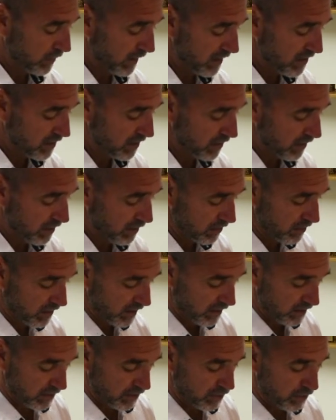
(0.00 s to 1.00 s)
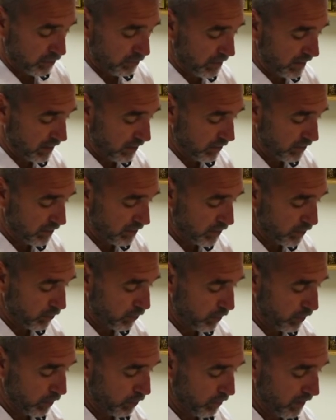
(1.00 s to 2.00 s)
that's another thing that you'll be learning to
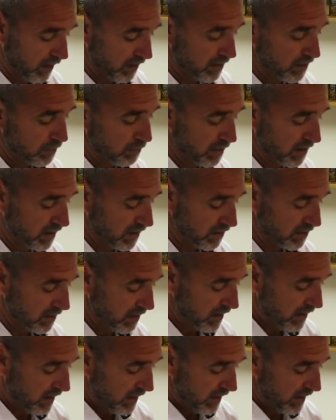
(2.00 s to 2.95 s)
work with, is because